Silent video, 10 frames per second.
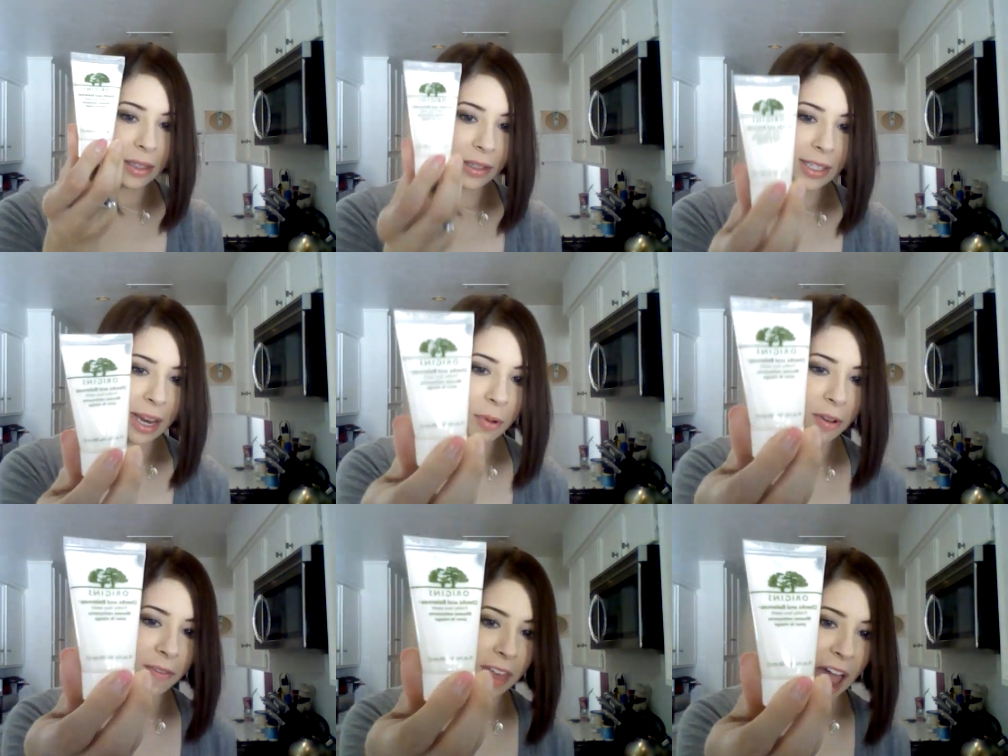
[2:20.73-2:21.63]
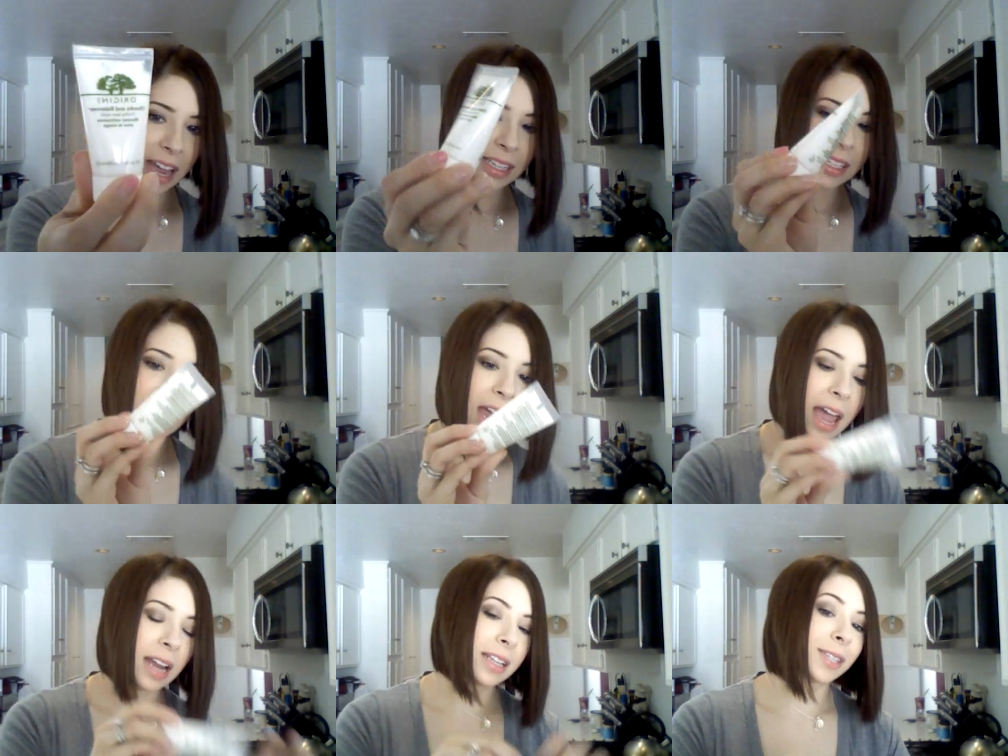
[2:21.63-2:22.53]
Little sample of that,
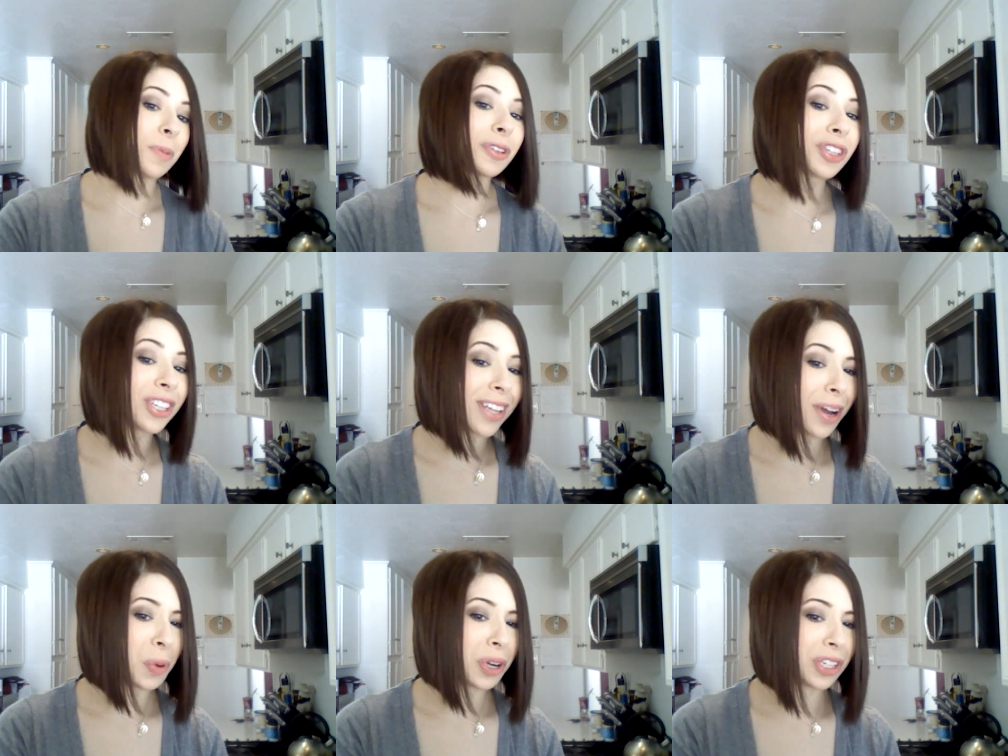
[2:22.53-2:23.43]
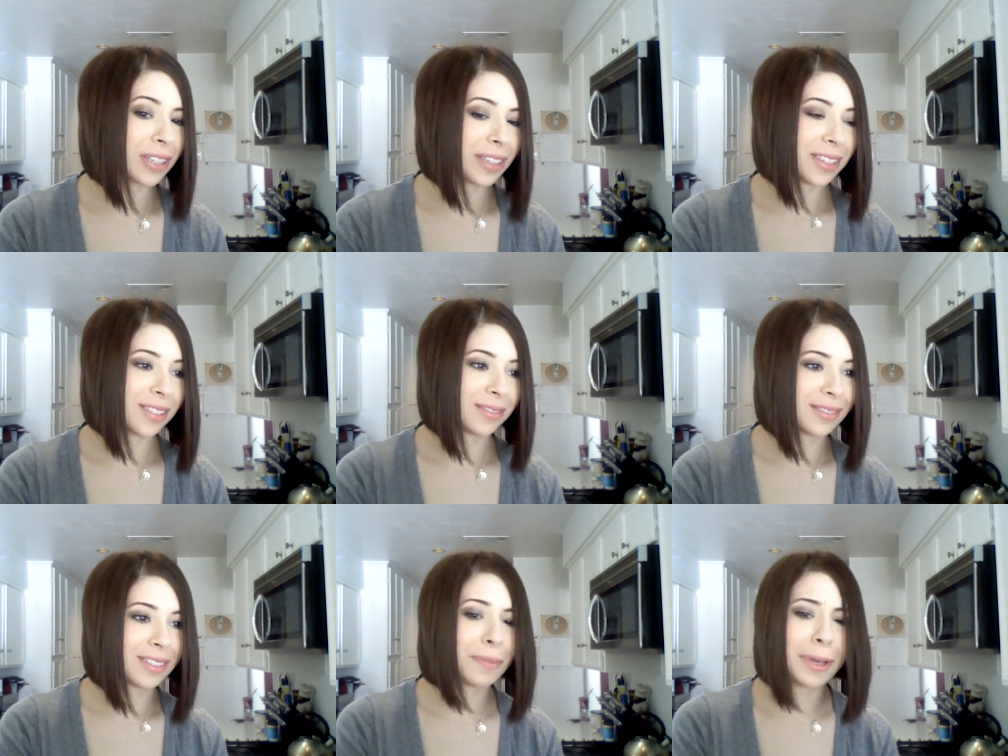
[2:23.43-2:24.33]
and it smells just like Origins
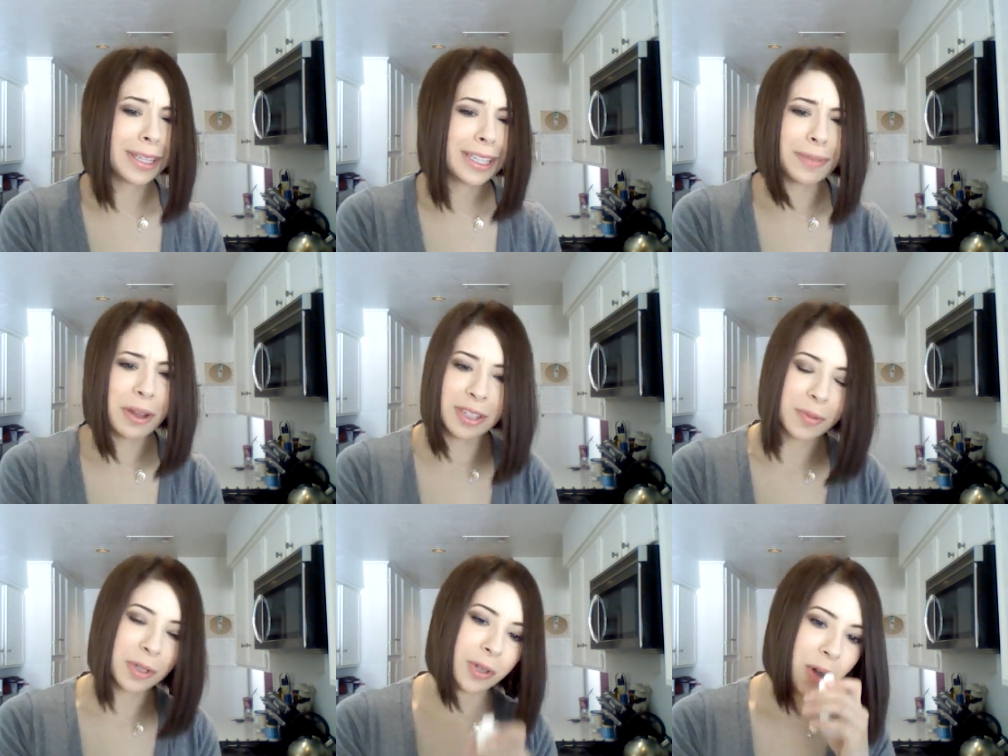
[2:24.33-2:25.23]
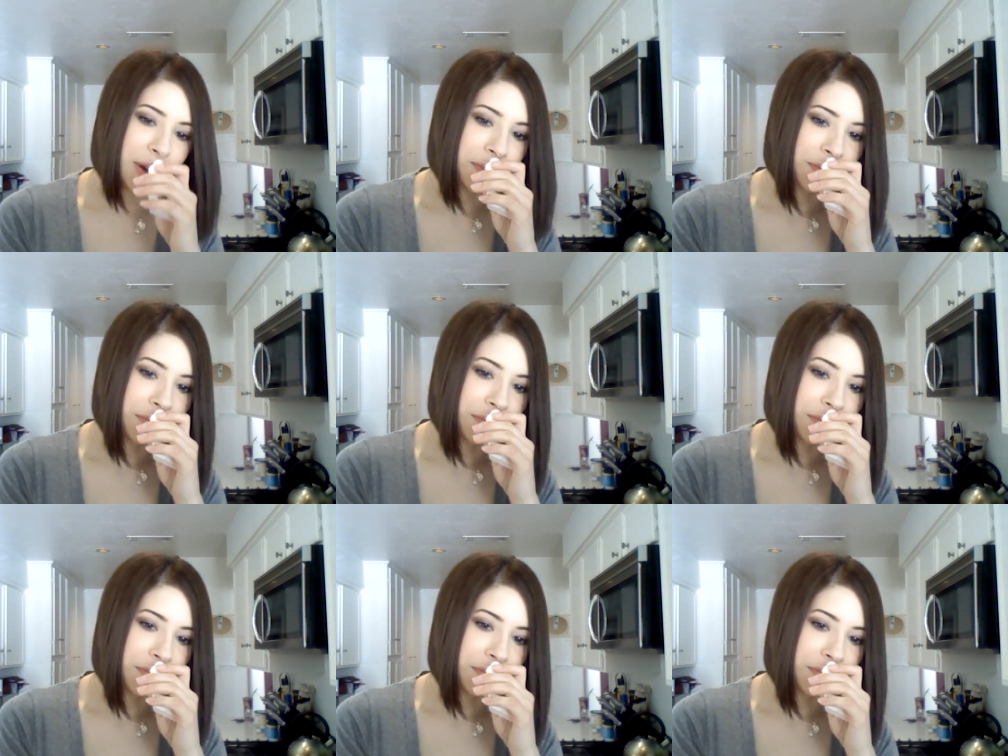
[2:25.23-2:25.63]
typically smells. Smells so good.